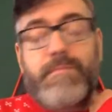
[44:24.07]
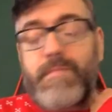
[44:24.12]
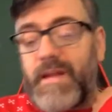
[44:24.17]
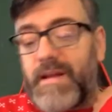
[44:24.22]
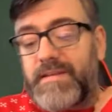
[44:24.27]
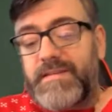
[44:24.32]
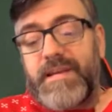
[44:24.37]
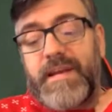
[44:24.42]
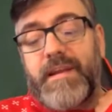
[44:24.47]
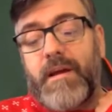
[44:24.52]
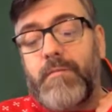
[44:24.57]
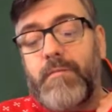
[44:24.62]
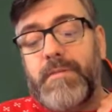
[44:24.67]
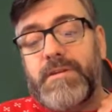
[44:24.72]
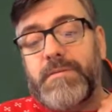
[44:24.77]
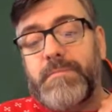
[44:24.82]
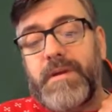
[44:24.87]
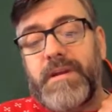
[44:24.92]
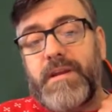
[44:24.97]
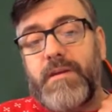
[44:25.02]
set how much
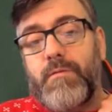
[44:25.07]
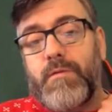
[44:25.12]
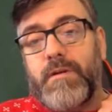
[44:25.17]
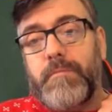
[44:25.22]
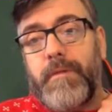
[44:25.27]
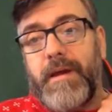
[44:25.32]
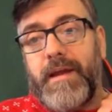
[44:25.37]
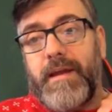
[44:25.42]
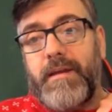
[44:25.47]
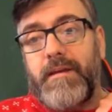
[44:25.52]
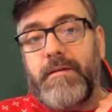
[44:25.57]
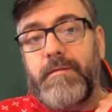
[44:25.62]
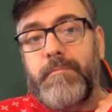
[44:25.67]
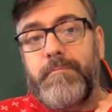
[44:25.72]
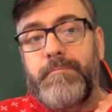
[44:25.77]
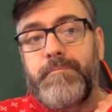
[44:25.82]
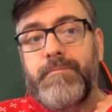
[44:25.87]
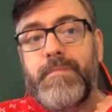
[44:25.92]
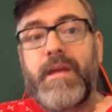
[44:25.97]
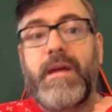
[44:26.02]
money you want to pay,
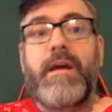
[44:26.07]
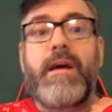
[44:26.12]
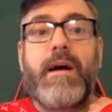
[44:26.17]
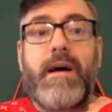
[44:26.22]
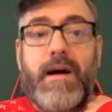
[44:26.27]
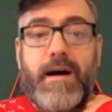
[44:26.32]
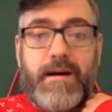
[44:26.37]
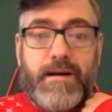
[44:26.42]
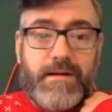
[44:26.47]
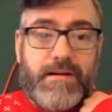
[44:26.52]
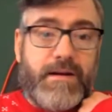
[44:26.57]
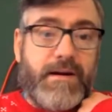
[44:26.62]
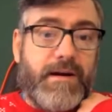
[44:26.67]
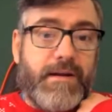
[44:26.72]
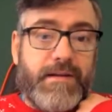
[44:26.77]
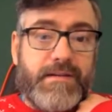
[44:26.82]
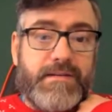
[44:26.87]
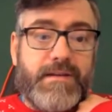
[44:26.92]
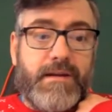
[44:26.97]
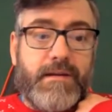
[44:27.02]
and
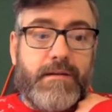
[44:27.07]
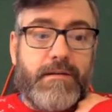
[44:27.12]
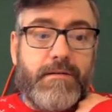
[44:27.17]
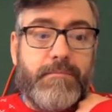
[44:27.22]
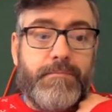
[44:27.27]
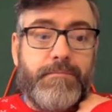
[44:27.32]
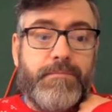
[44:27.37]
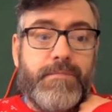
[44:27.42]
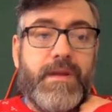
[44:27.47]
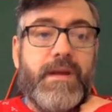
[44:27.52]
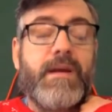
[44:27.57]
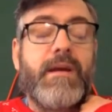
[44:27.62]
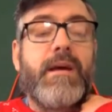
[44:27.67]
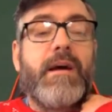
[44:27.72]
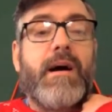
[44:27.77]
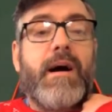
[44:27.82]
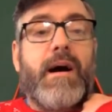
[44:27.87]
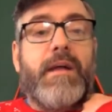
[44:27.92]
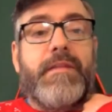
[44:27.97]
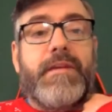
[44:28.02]
it's done.
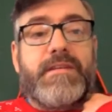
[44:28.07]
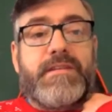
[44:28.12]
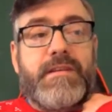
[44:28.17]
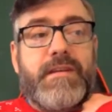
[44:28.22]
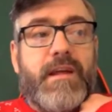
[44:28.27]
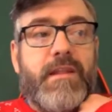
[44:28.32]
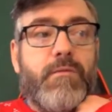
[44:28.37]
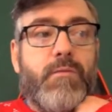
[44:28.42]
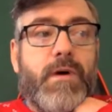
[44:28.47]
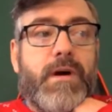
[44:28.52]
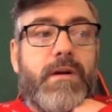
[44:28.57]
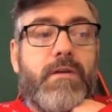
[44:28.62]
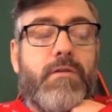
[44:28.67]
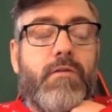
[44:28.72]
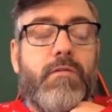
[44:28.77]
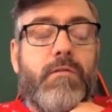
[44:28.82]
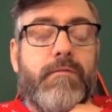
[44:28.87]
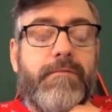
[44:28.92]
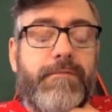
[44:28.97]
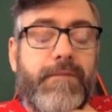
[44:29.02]
And there's another one
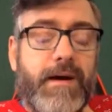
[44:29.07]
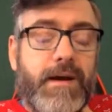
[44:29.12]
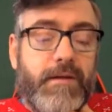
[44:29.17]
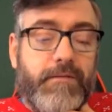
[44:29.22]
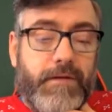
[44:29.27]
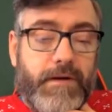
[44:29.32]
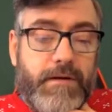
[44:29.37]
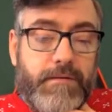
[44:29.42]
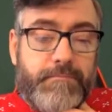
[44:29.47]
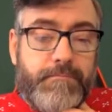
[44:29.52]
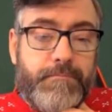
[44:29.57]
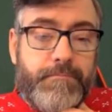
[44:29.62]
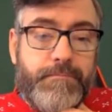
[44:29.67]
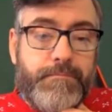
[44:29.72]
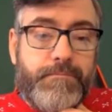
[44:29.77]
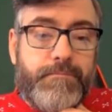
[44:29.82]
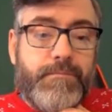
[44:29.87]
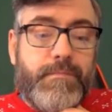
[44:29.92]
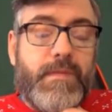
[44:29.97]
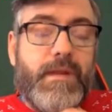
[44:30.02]
called Fiverr,
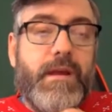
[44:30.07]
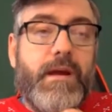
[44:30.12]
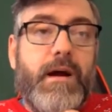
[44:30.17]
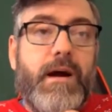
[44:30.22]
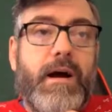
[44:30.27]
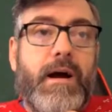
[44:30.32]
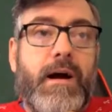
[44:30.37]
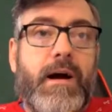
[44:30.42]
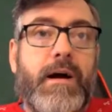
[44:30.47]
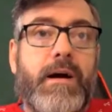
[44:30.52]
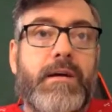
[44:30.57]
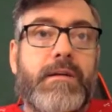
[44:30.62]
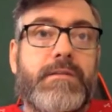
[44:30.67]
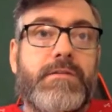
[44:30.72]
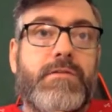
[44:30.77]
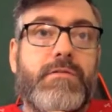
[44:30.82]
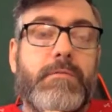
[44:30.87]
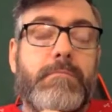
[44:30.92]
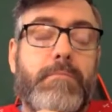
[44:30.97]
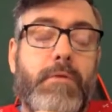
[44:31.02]
and
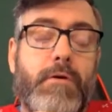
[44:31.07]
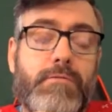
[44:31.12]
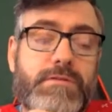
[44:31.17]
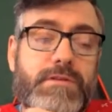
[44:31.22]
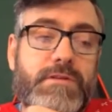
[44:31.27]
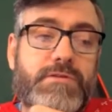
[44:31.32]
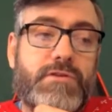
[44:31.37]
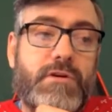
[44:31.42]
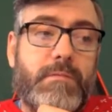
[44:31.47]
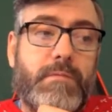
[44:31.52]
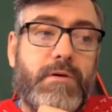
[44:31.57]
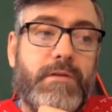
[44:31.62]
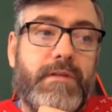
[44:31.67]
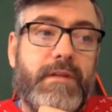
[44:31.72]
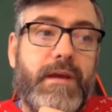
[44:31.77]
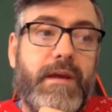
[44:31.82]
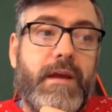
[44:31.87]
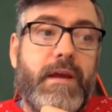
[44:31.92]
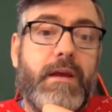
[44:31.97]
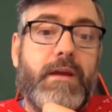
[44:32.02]
you can post a job on
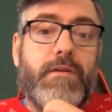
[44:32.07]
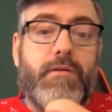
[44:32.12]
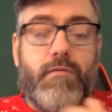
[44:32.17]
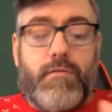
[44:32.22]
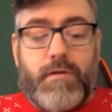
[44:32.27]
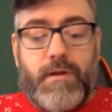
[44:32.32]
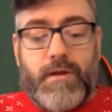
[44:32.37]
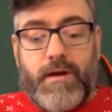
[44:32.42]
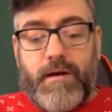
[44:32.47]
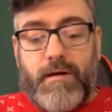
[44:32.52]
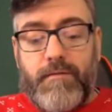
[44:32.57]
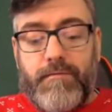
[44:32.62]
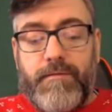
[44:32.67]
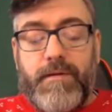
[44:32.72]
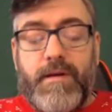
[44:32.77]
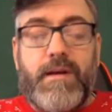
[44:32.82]
there and you can have